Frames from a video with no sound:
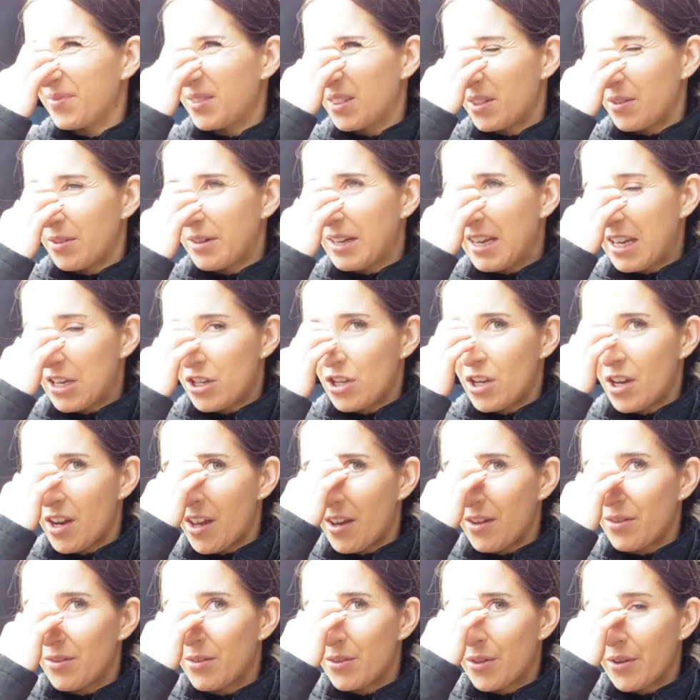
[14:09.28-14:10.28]
She's got an itchy
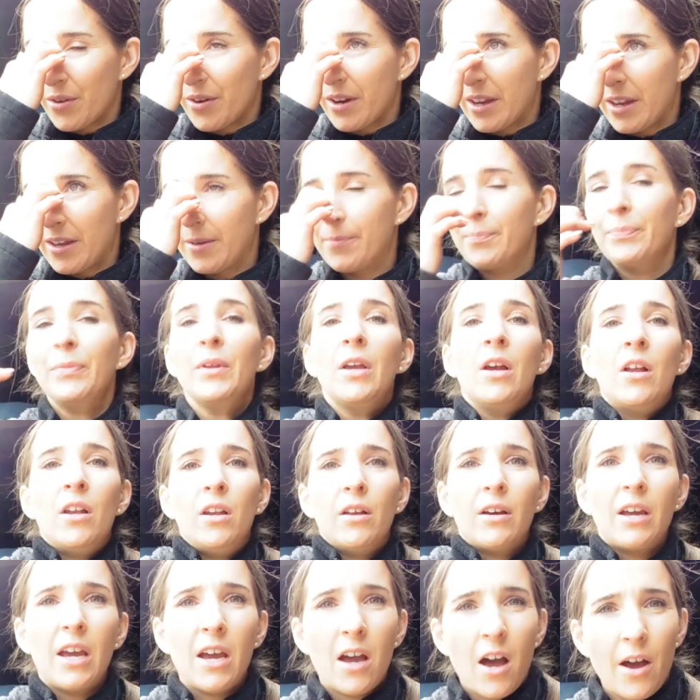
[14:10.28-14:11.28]
nose, sorry.
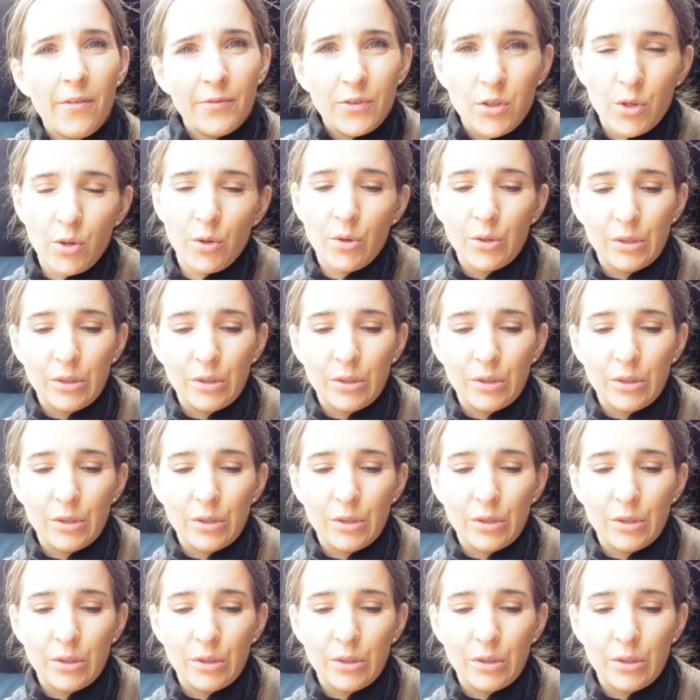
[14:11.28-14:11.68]
Looking after your